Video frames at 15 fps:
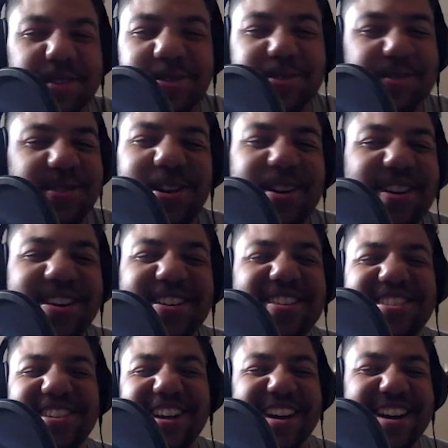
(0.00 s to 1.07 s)
no
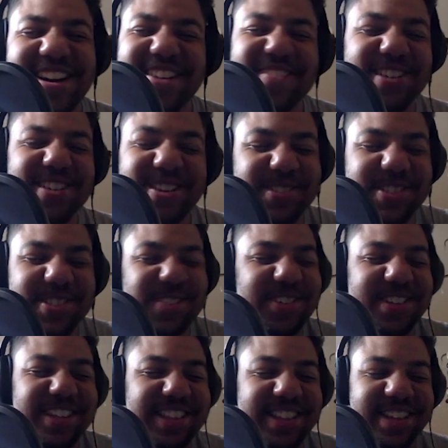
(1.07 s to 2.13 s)
relevance
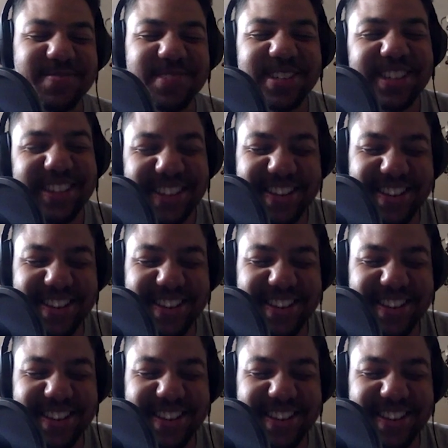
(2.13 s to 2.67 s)
to anything, but